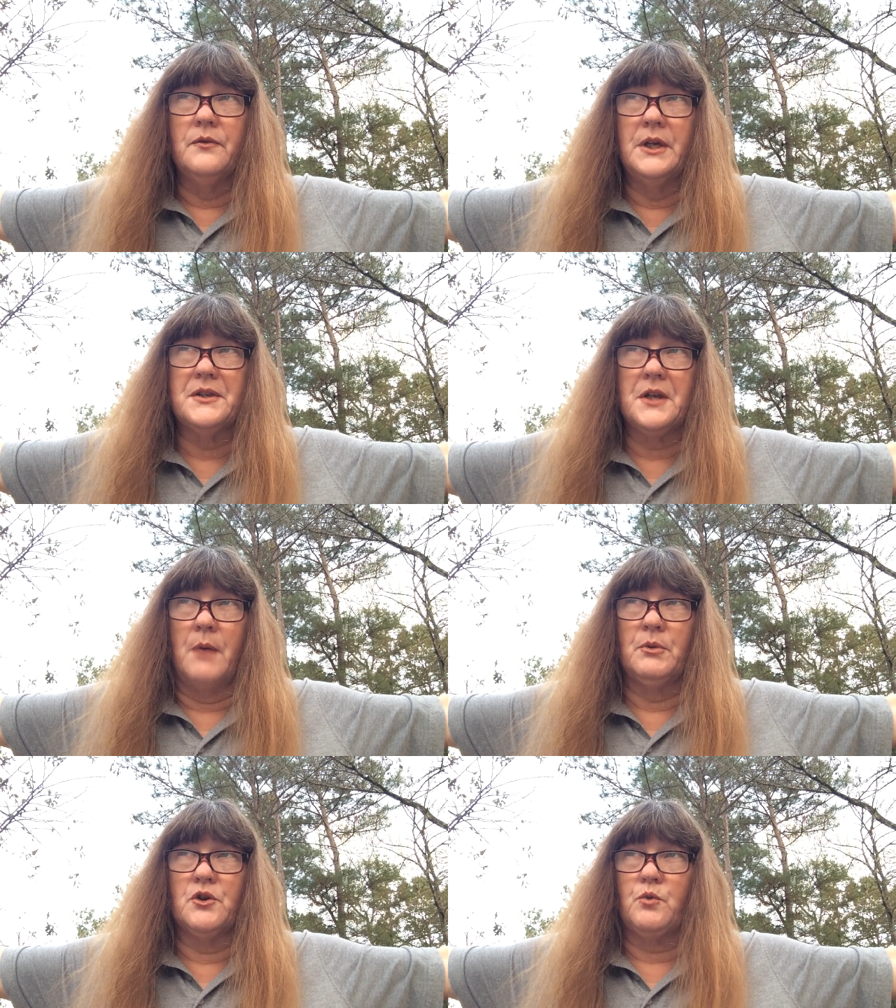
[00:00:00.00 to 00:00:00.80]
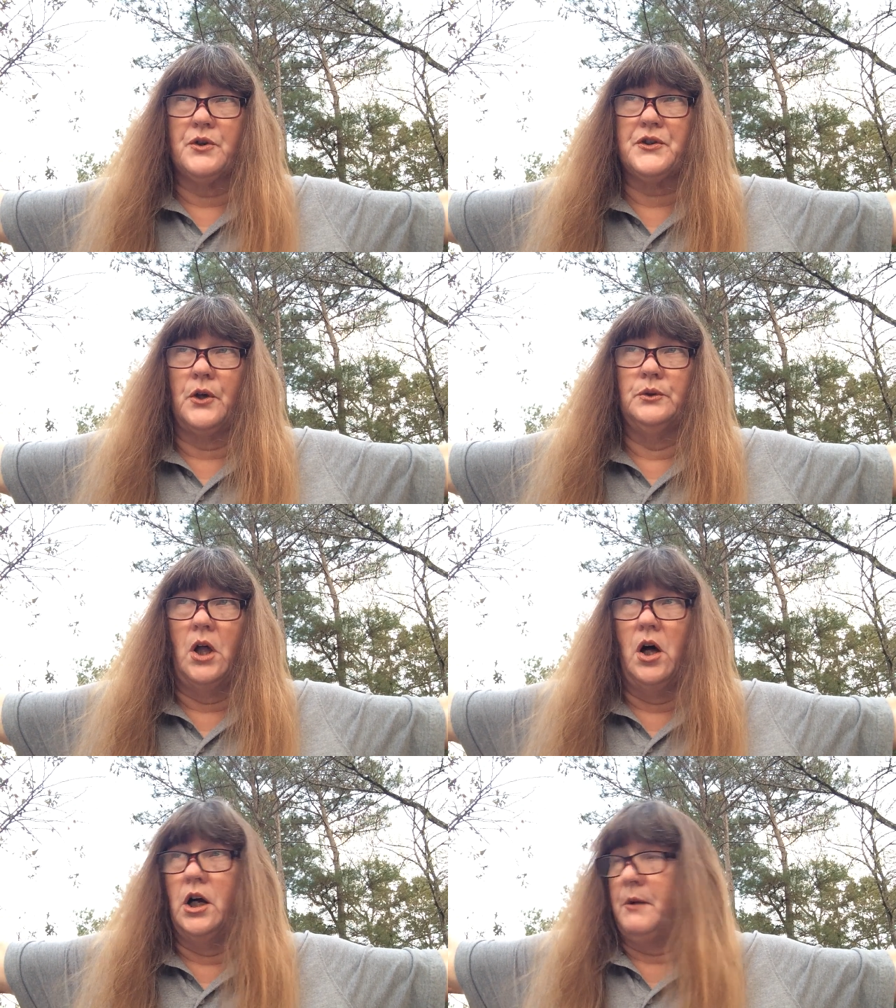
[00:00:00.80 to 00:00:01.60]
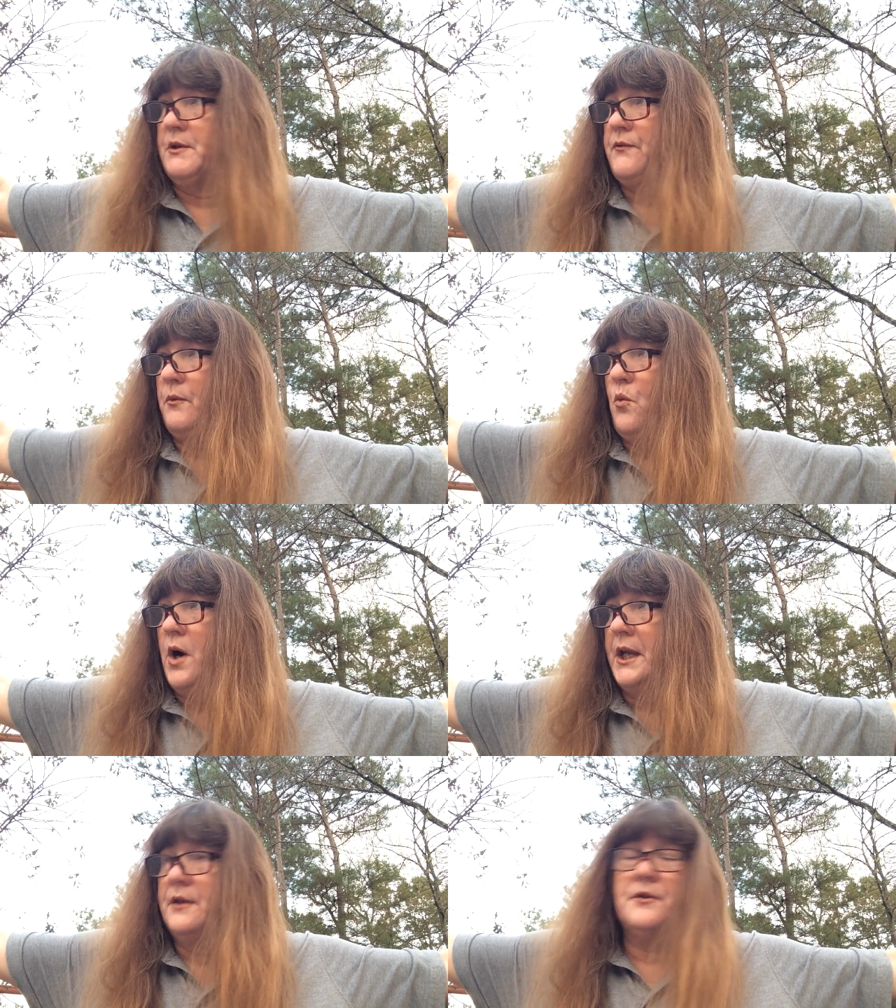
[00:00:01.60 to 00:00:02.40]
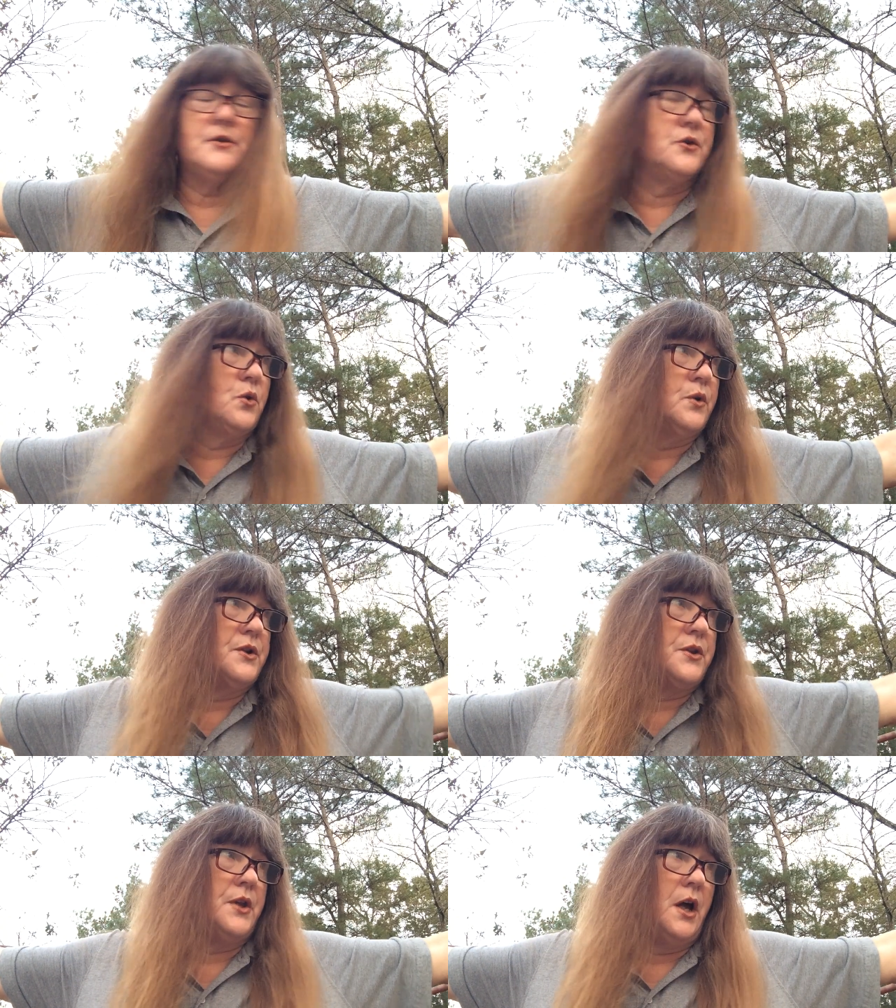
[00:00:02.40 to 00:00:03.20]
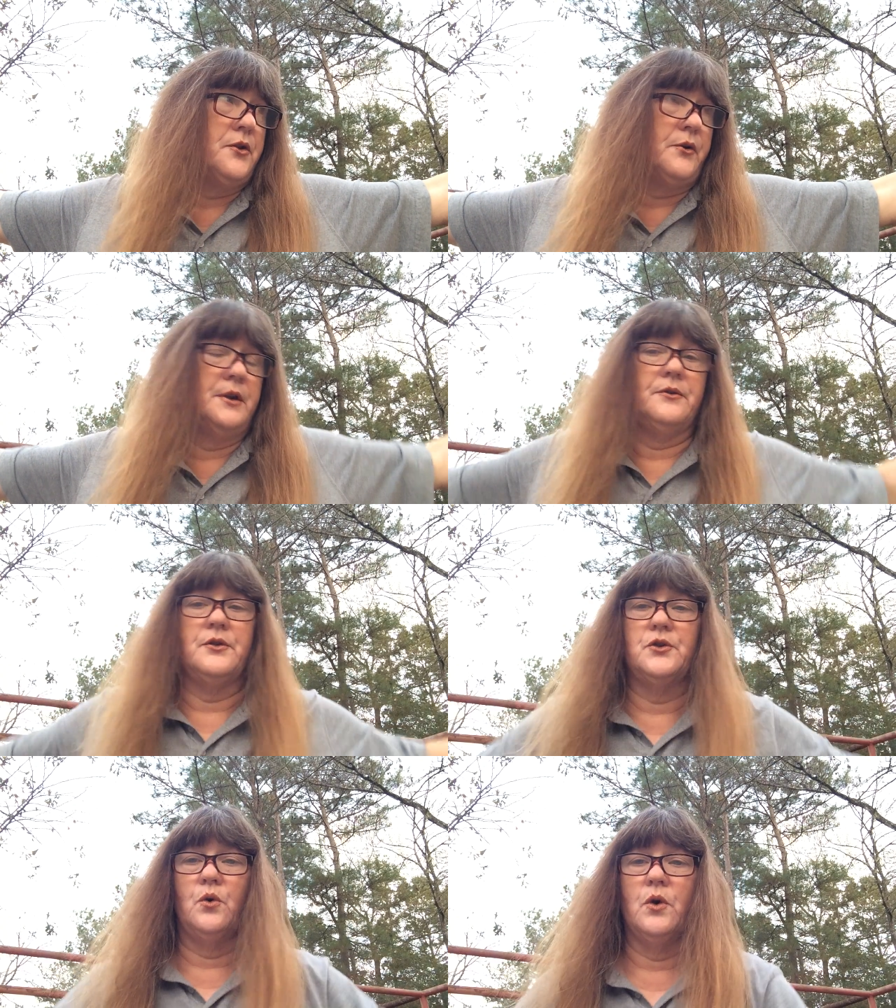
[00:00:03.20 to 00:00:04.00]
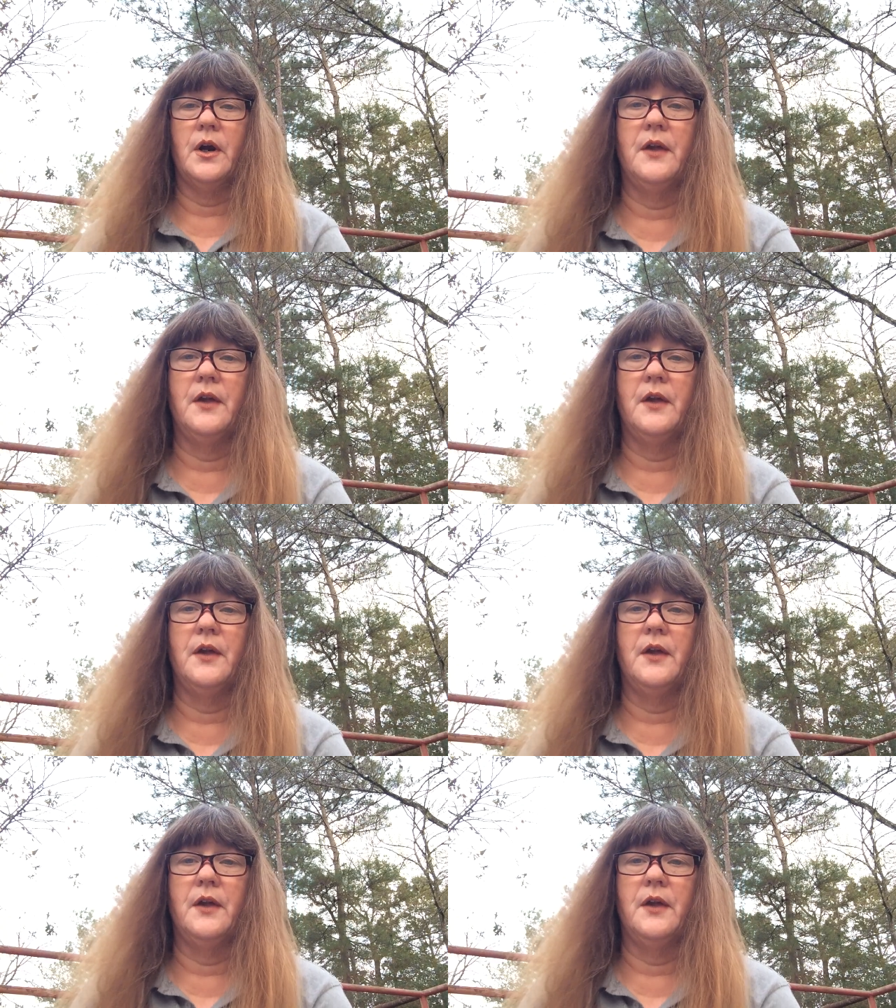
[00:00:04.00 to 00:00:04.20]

these numbers were so long, it was from one end of the door to the other end of the door,